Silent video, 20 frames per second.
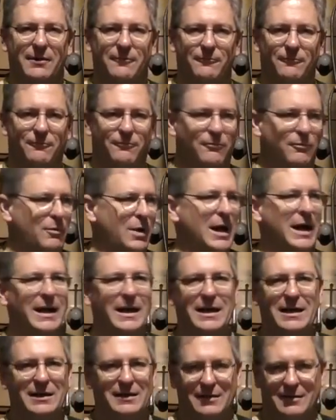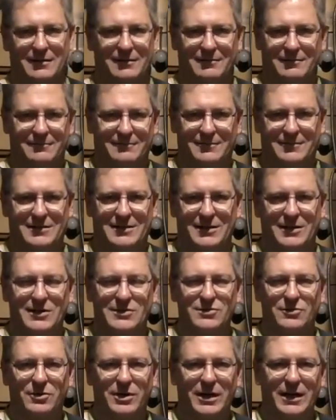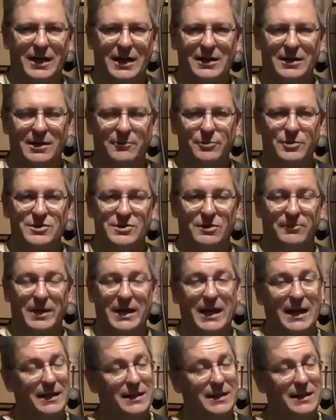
Why did this organ end up with so many?